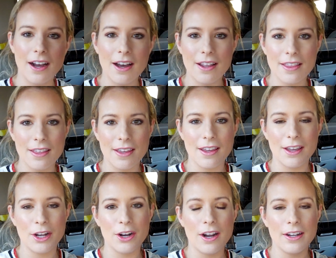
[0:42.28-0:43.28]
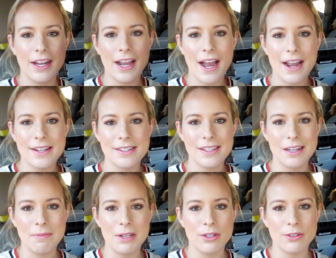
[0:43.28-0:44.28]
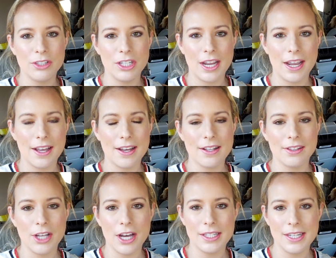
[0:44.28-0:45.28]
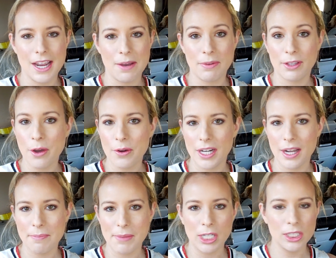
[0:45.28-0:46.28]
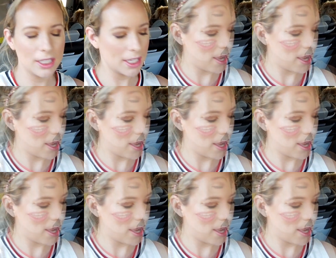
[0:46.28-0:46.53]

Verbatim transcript: I got the Grande Iced Cinnamon Dolce Latte with coconut milk.